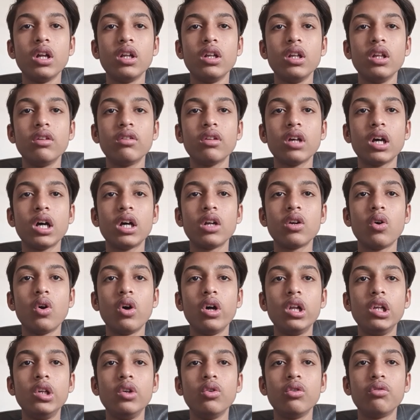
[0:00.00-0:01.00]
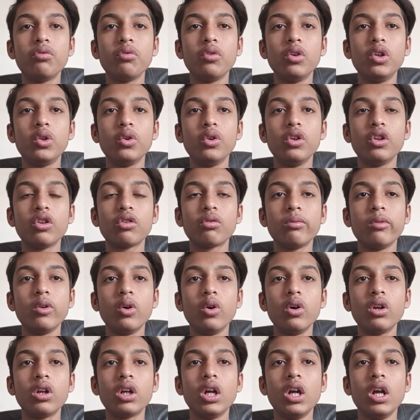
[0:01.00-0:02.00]
these are all useful to
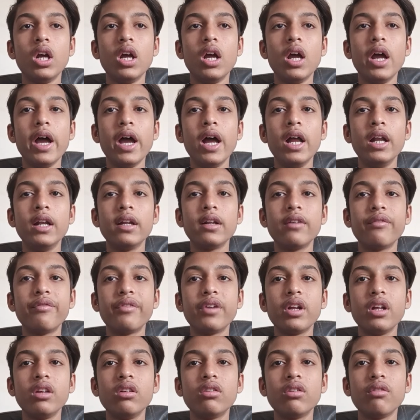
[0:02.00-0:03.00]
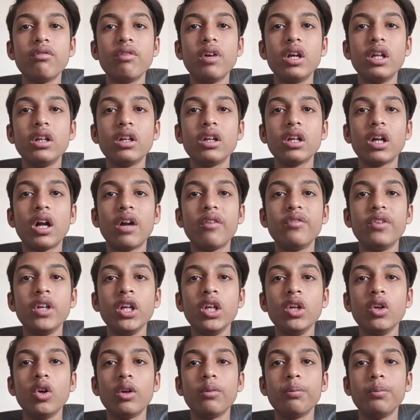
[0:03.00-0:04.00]
explore and reference when
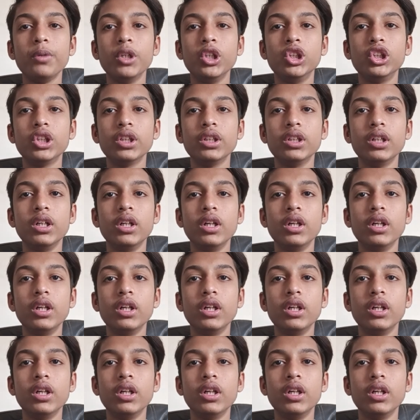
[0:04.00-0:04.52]
crafting your pitch.